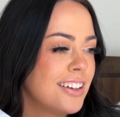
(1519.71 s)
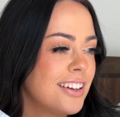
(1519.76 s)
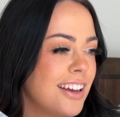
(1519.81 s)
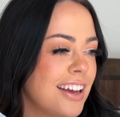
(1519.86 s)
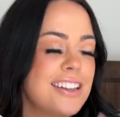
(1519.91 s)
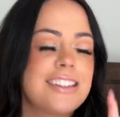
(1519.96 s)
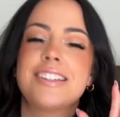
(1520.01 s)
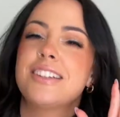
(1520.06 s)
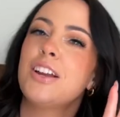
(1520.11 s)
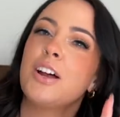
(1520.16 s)

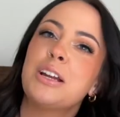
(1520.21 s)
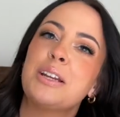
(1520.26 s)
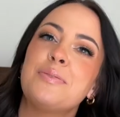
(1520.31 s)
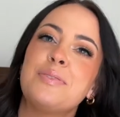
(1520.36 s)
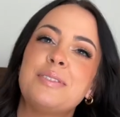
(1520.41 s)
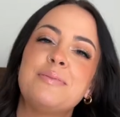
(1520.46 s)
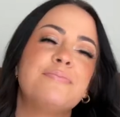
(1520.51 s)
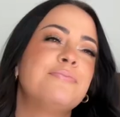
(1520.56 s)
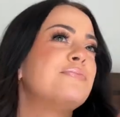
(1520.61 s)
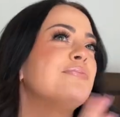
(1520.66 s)
It's not
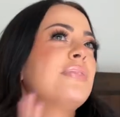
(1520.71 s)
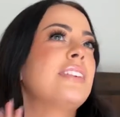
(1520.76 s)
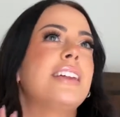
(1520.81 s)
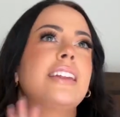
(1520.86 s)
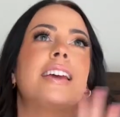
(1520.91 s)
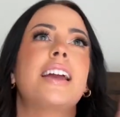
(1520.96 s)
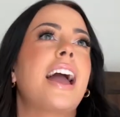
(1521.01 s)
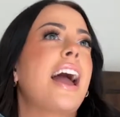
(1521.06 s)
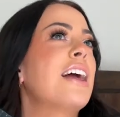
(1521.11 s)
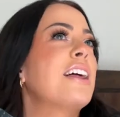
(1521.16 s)
even
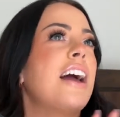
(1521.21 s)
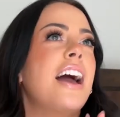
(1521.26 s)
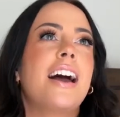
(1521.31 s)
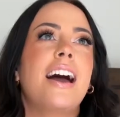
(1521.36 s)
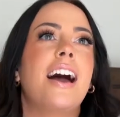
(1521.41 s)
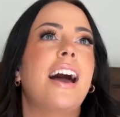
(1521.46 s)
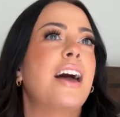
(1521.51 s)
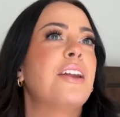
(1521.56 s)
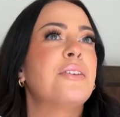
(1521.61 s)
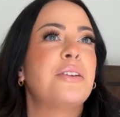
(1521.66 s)
like I,
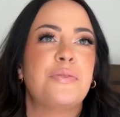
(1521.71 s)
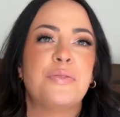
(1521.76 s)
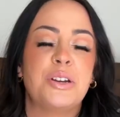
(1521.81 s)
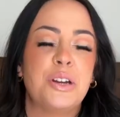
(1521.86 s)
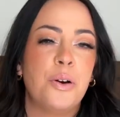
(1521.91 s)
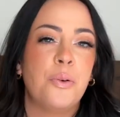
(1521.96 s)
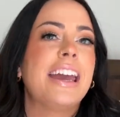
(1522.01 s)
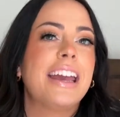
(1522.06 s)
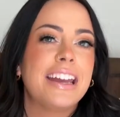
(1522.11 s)
I don't even know.